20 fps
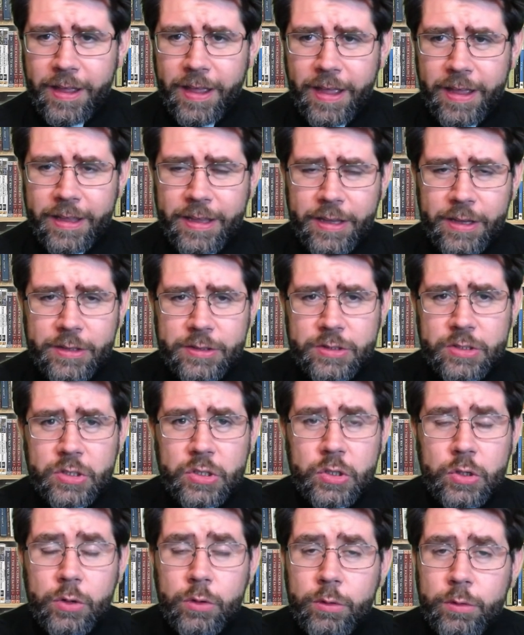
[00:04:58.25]
He is
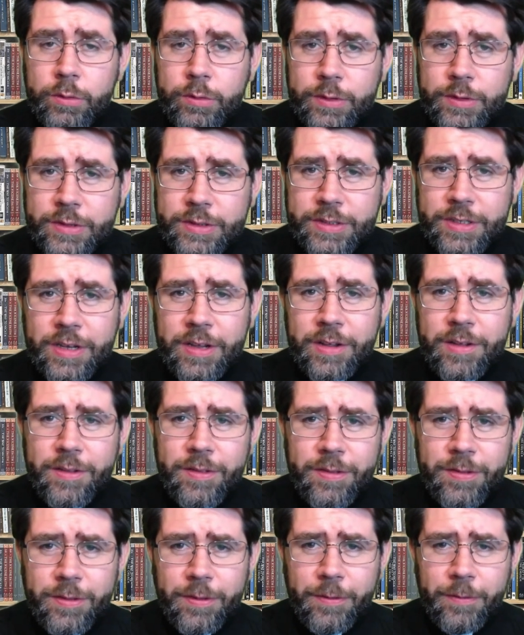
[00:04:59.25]
used
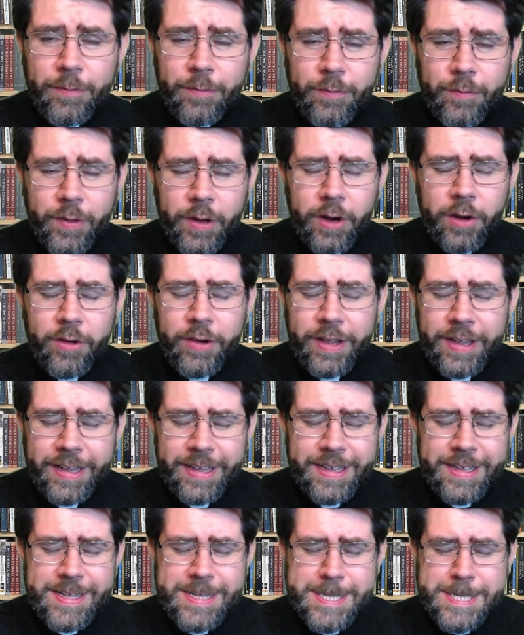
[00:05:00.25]
the
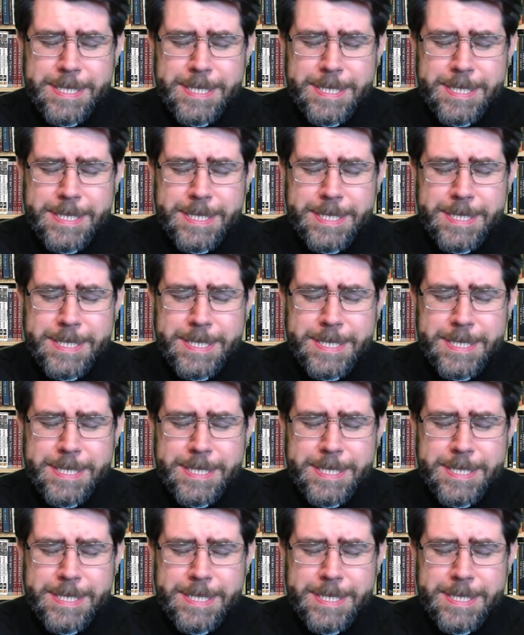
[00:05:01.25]
very